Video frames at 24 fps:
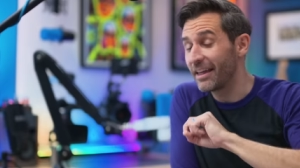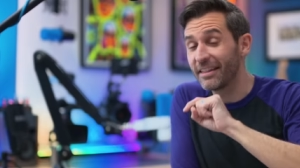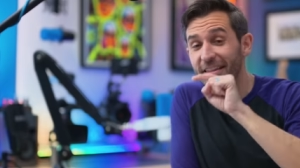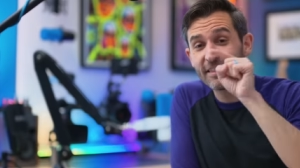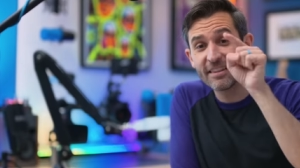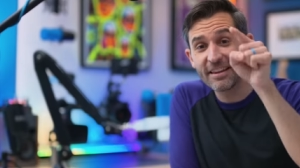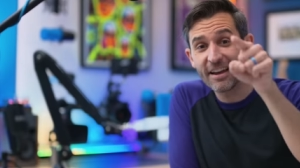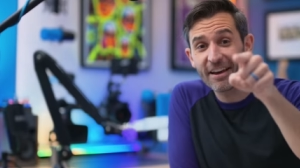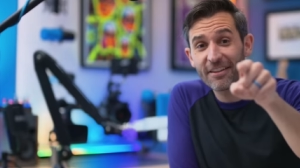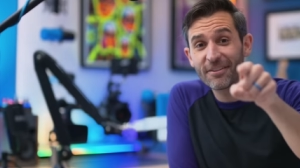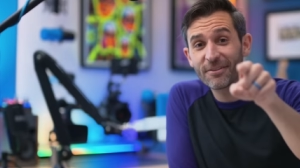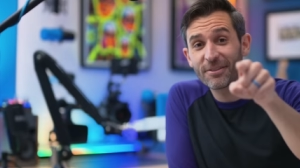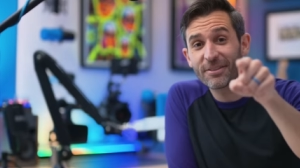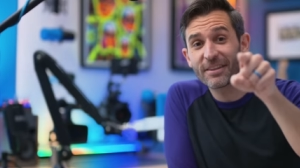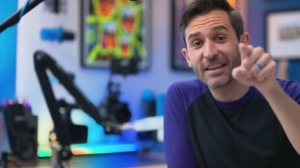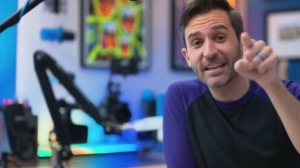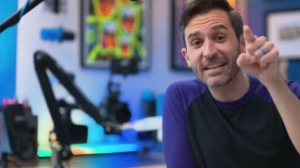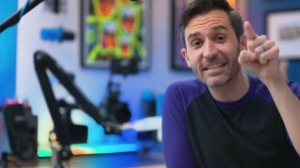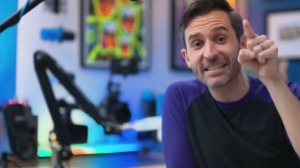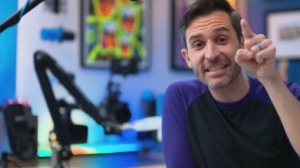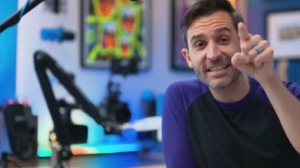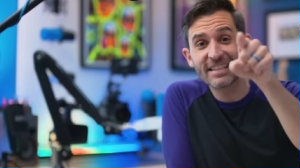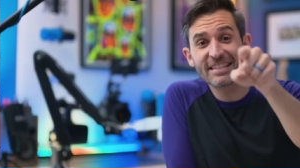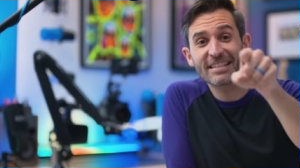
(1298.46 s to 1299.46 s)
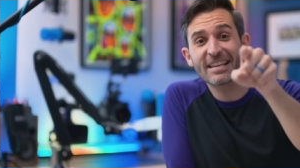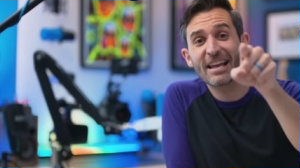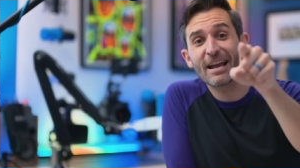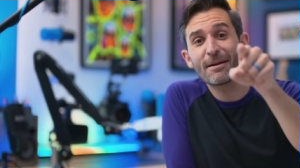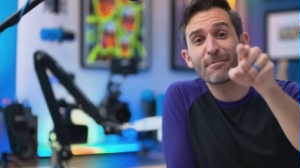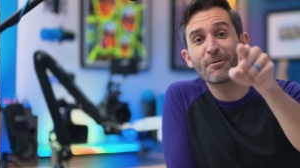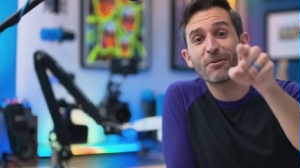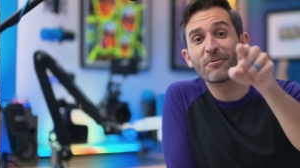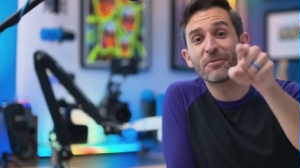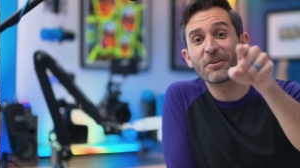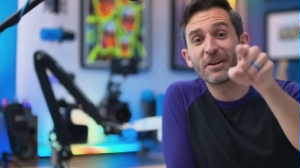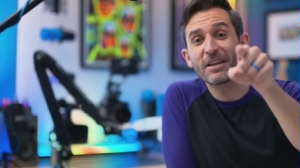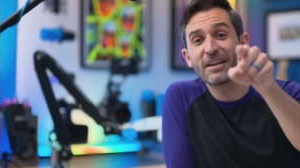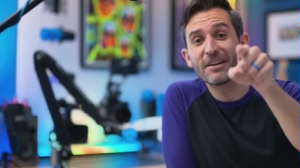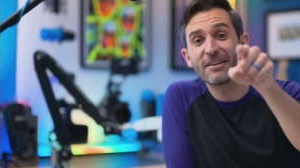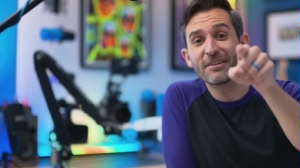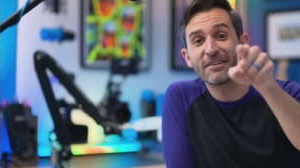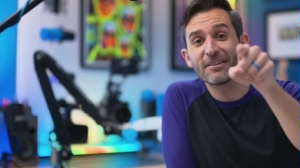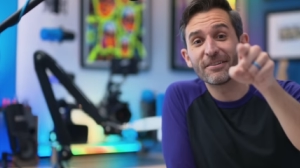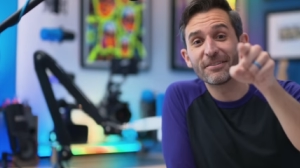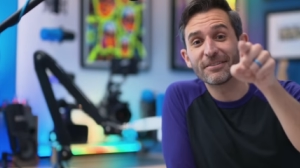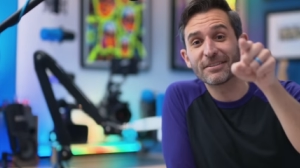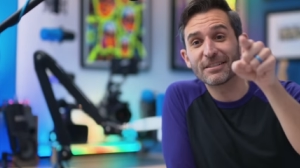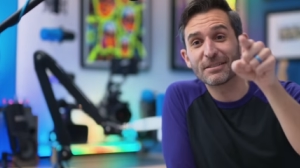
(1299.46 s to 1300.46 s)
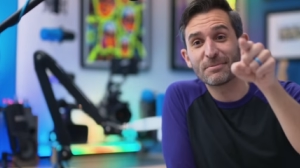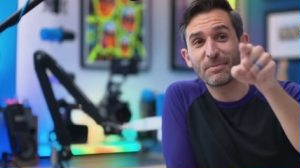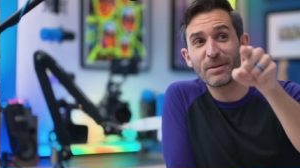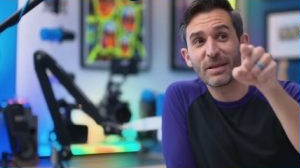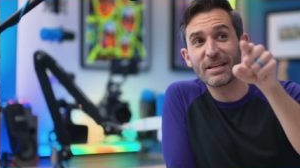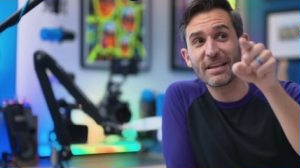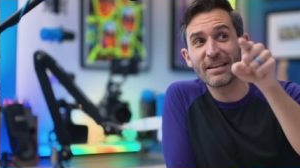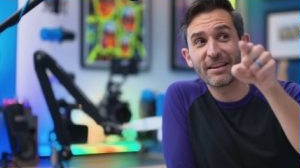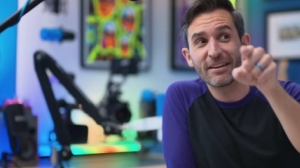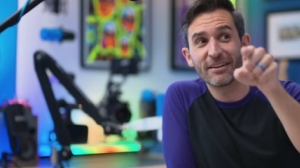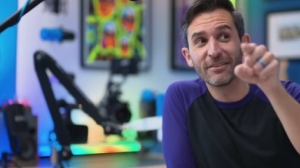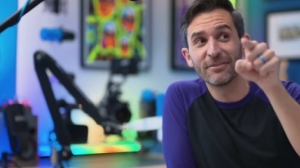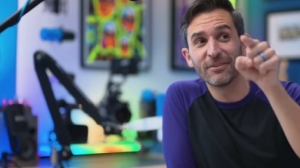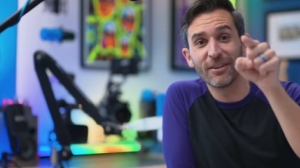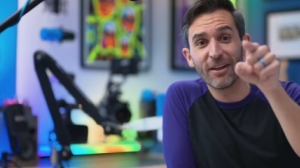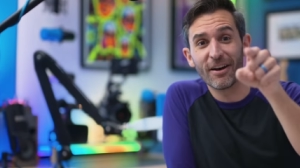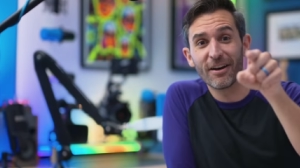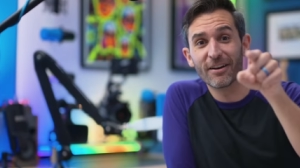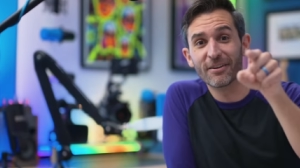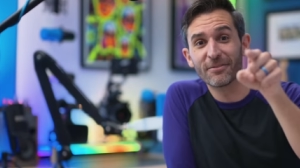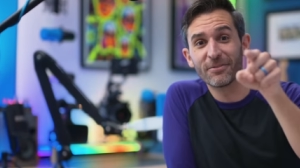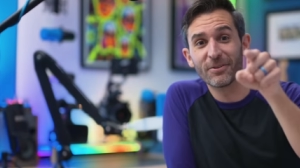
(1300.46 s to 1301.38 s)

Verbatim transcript: And then the other thing is this camera over here, speaking of log